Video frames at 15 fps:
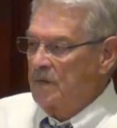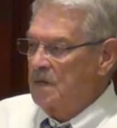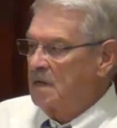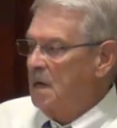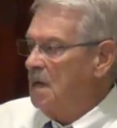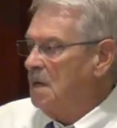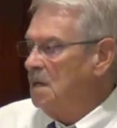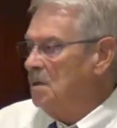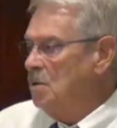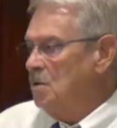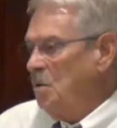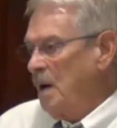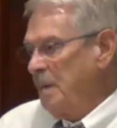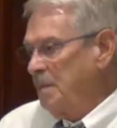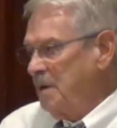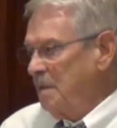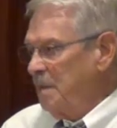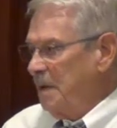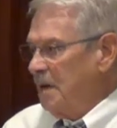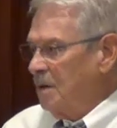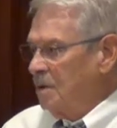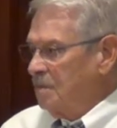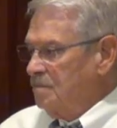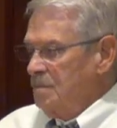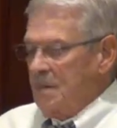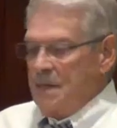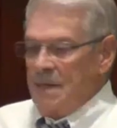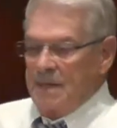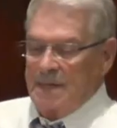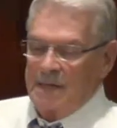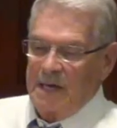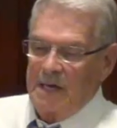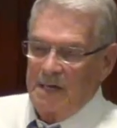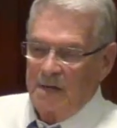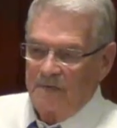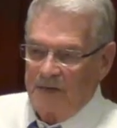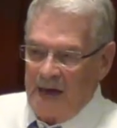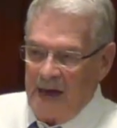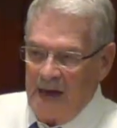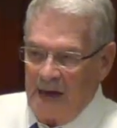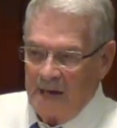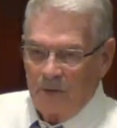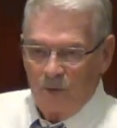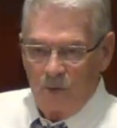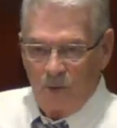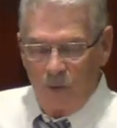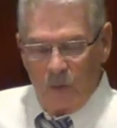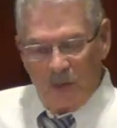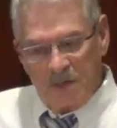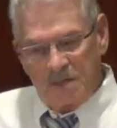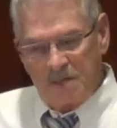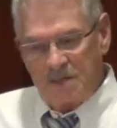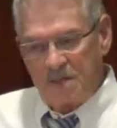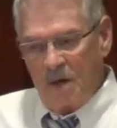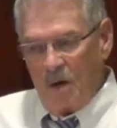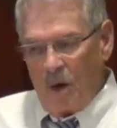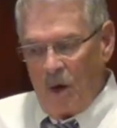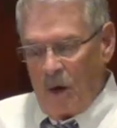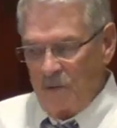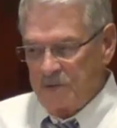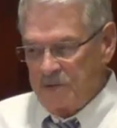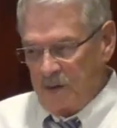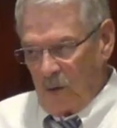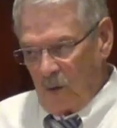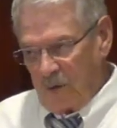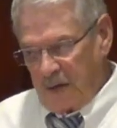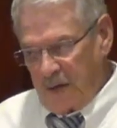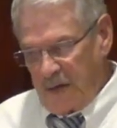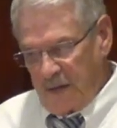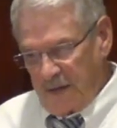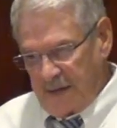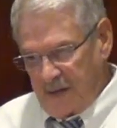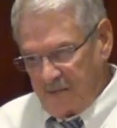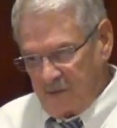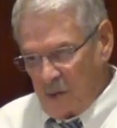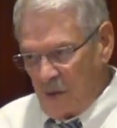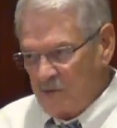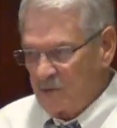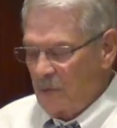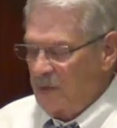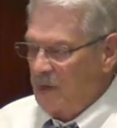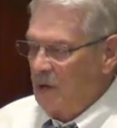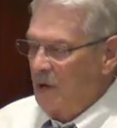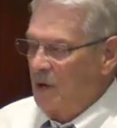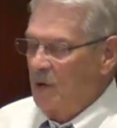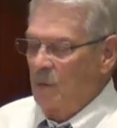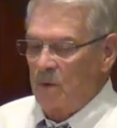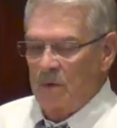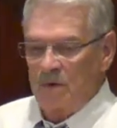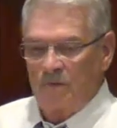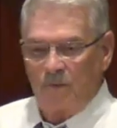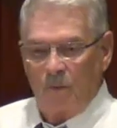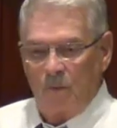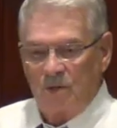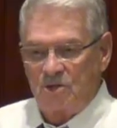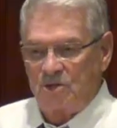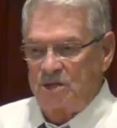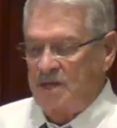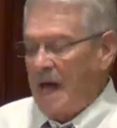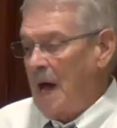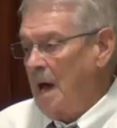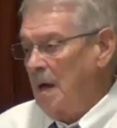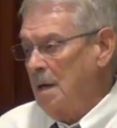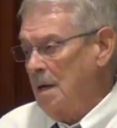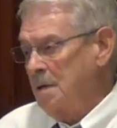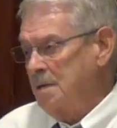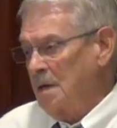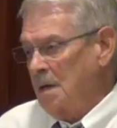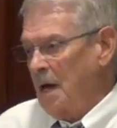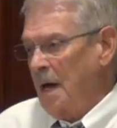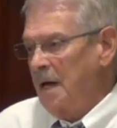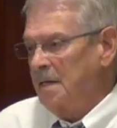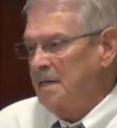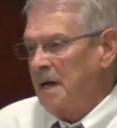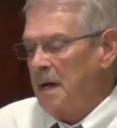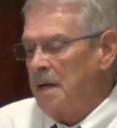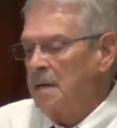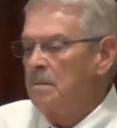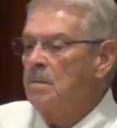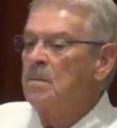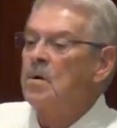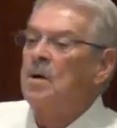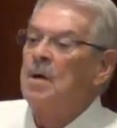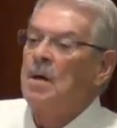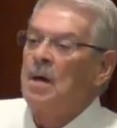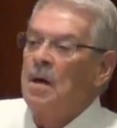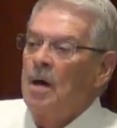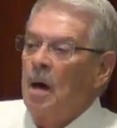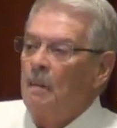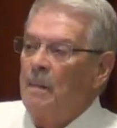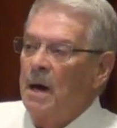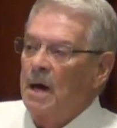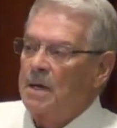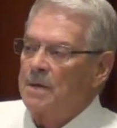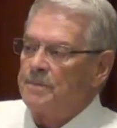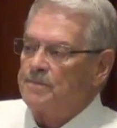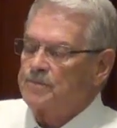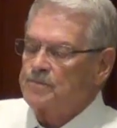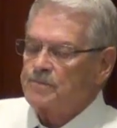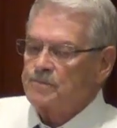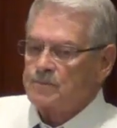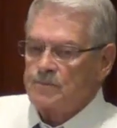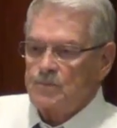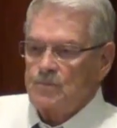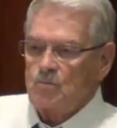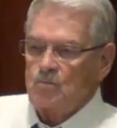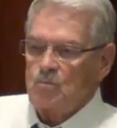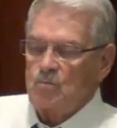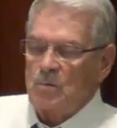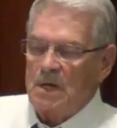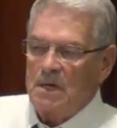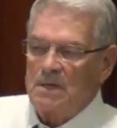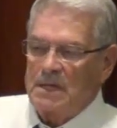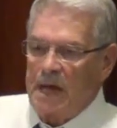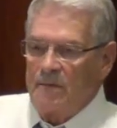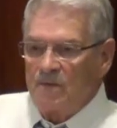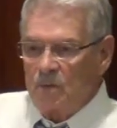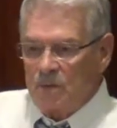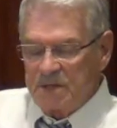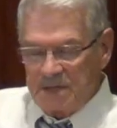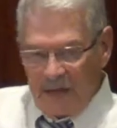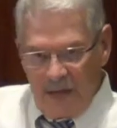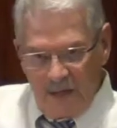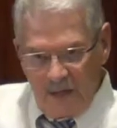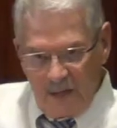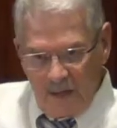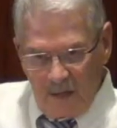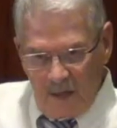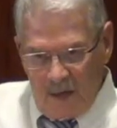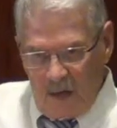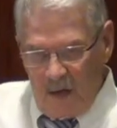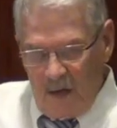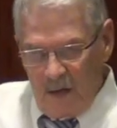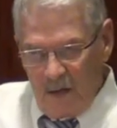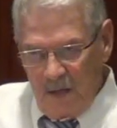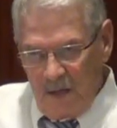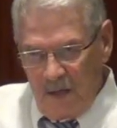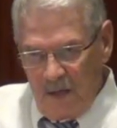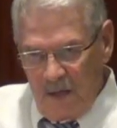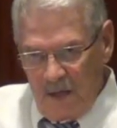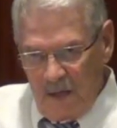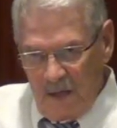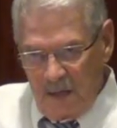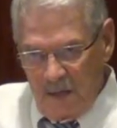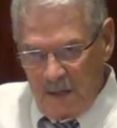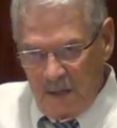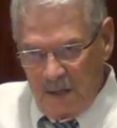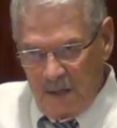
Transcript: the king, who happened to be the king of Gath, who was also the, that's also the area where, from which Ga, uh, Goliath came. But David was standing uh, in,